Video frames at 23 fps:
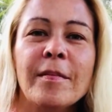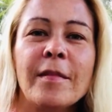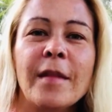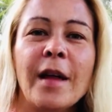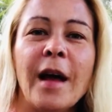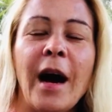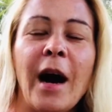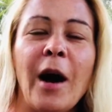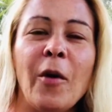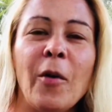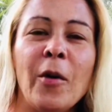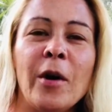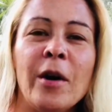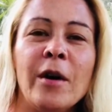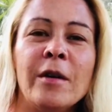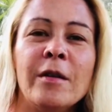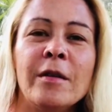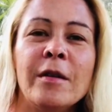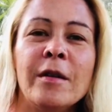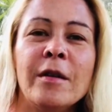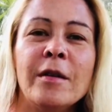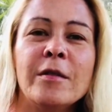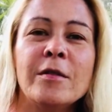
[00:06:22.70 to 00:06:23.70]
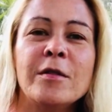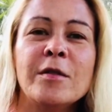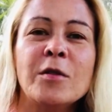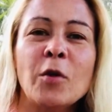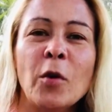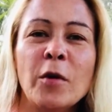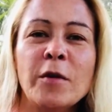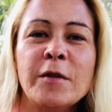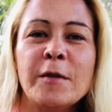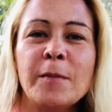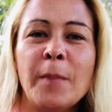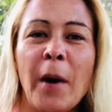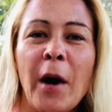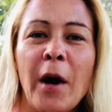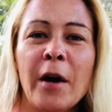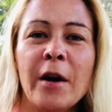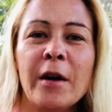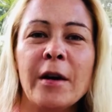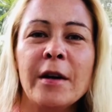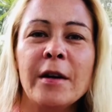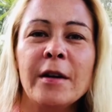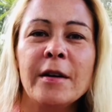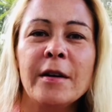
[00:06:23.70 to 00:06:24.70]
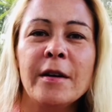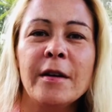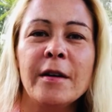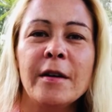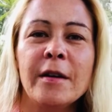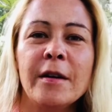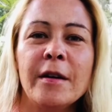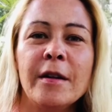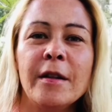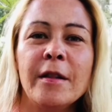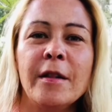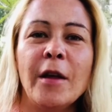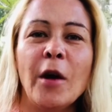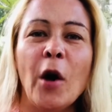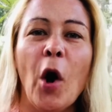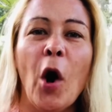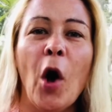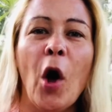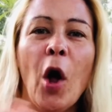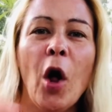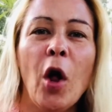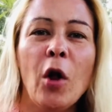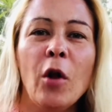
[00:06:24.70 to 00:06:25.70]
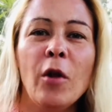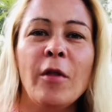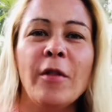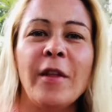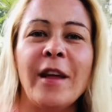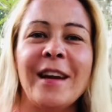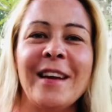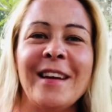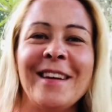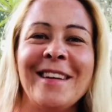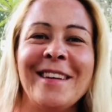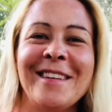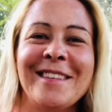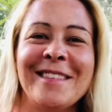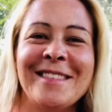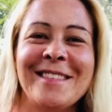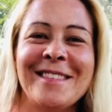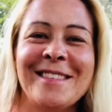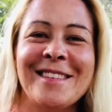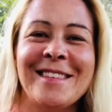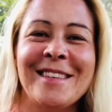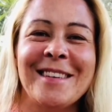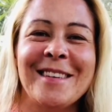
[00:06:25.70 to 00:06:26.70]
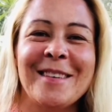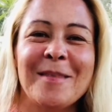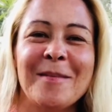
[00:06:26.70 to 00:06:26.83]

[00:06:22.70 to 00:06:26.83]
our soul spark, the all that is.